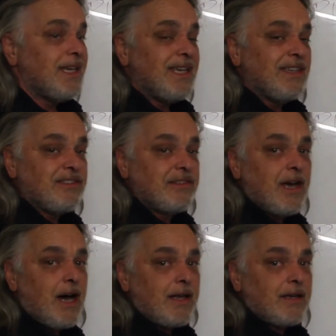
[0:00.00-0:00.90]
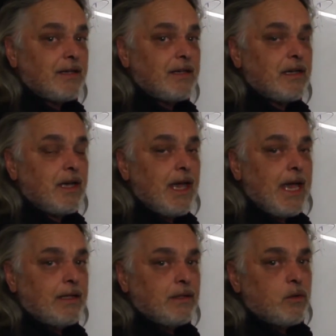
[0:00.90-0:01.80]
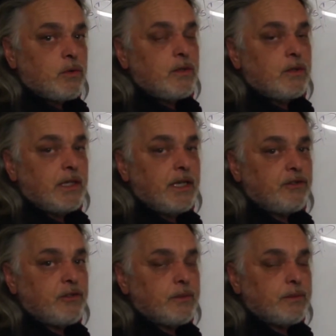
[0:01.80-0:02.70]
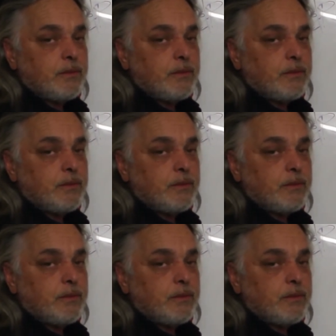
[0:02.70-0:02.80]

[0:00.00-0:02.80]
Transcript: is not a local issue.